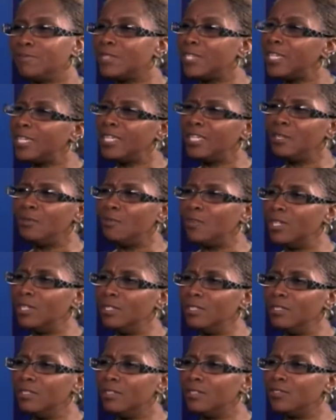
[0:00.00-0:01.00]
anyone,
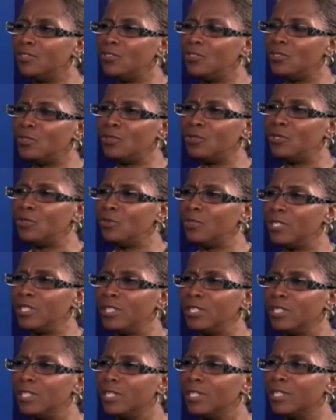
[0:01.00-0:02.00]
you know, doing
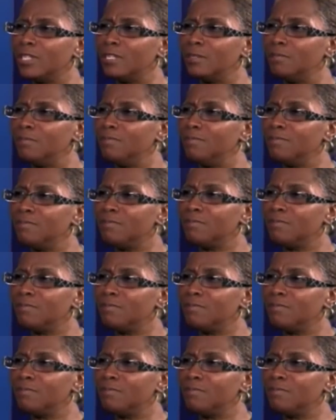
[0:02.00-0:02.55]
um,